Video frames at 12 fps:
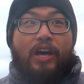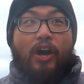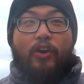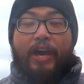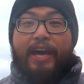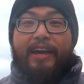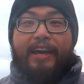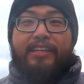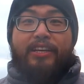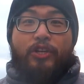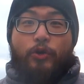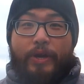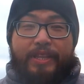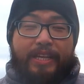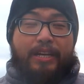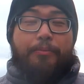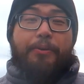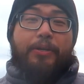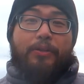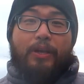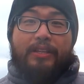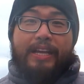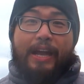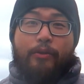Okay, another great thing about
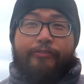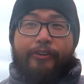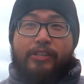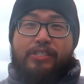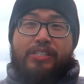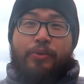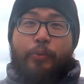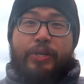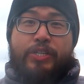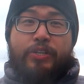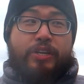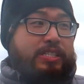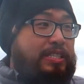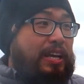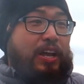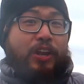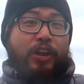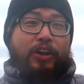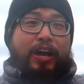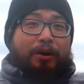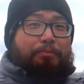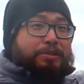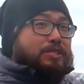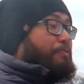Niagara Falls in the winter is look how much